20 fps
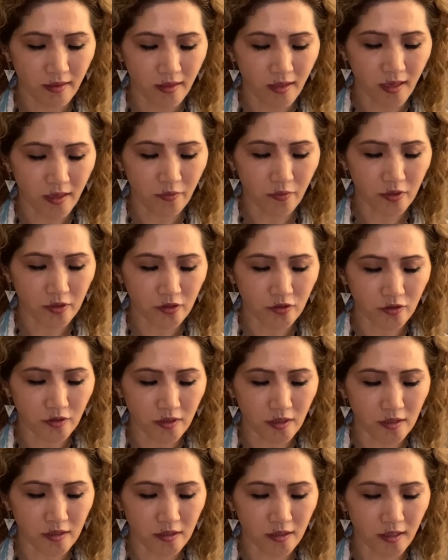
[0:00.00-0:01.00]
I want you to
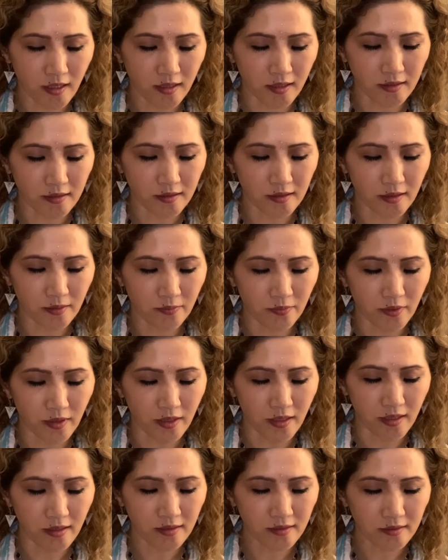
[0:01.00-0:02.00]
just take a deep
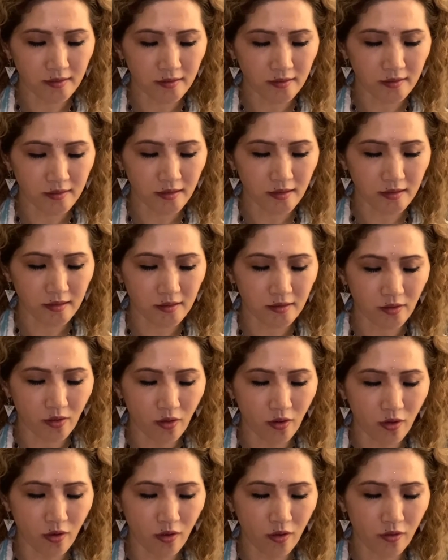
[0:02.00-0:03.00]
breath and just
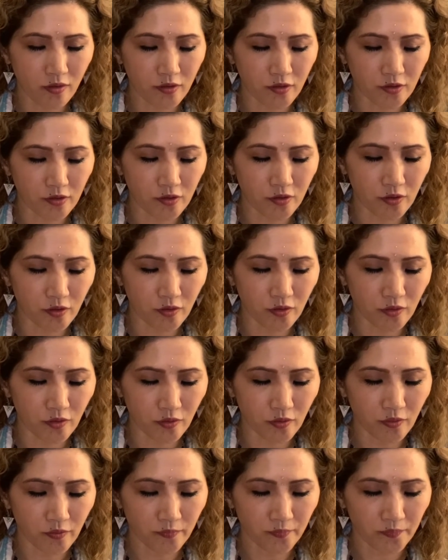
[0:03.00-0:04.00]
hold onto
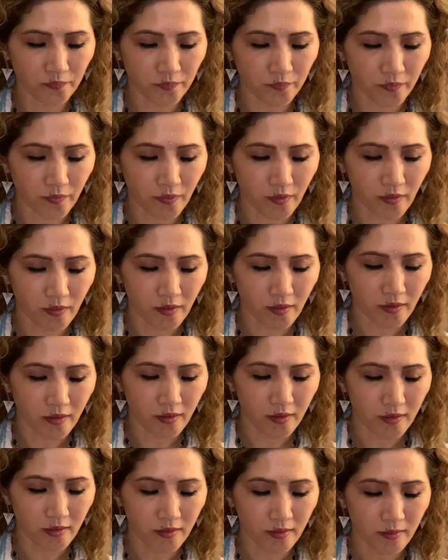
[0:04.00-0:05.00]
you.
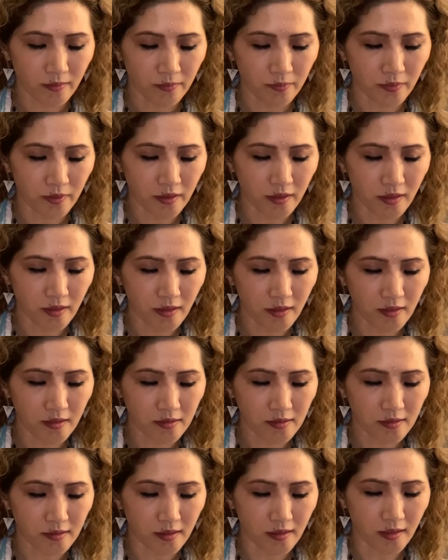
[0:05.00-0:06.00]
Breathe
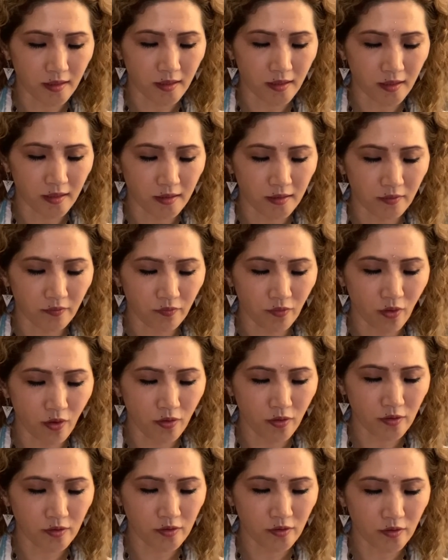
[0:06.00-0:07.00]
and
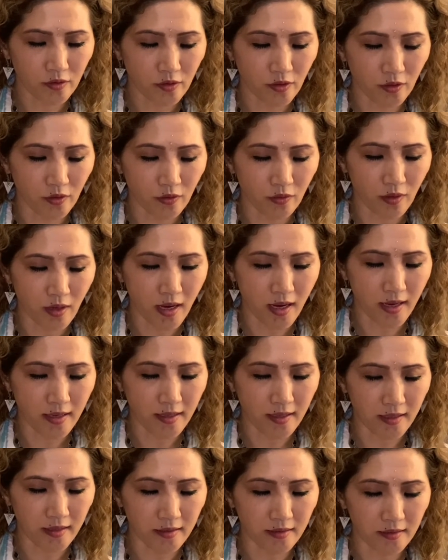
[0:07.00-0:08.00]
focus on your eye
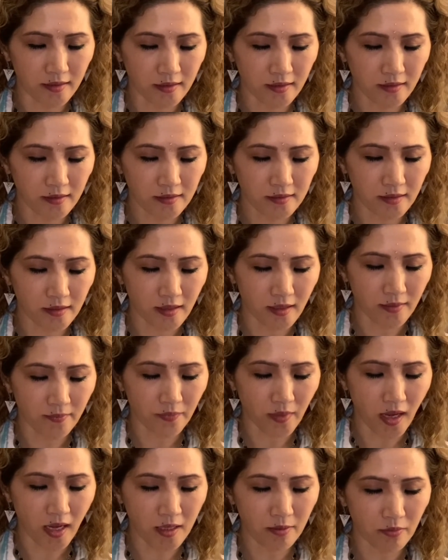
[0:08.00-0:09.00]
areas,
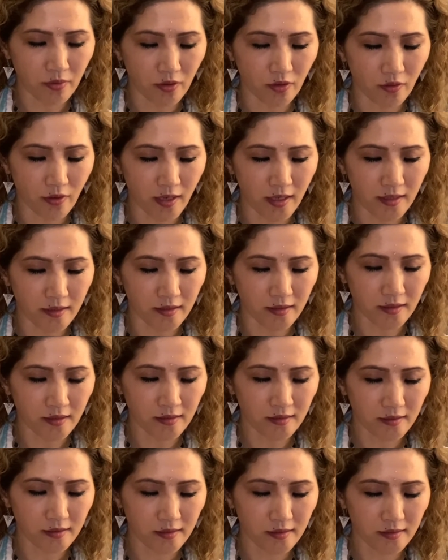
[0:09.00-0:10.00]
eyebrow
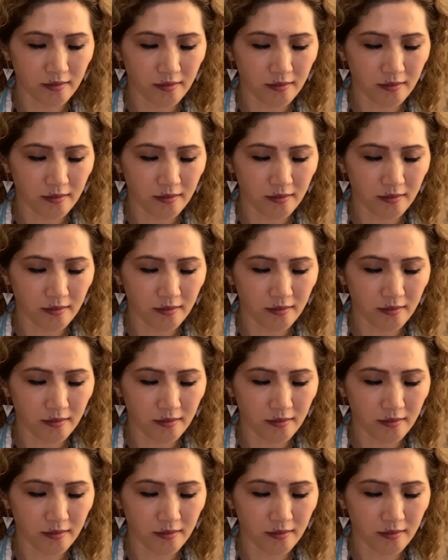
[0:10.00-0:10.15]
areas.